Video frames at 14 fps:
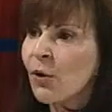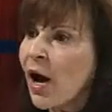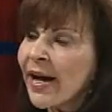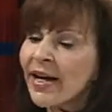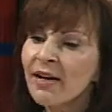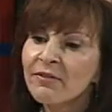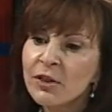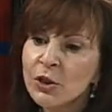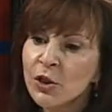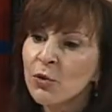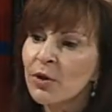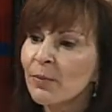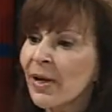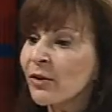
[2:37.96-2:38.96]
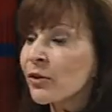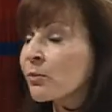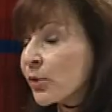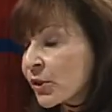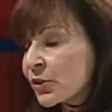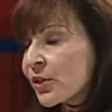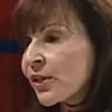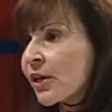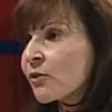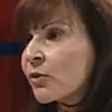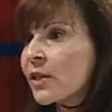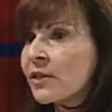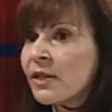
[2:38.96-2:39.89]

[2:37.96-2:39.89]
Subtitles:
I have a joke about the books that I read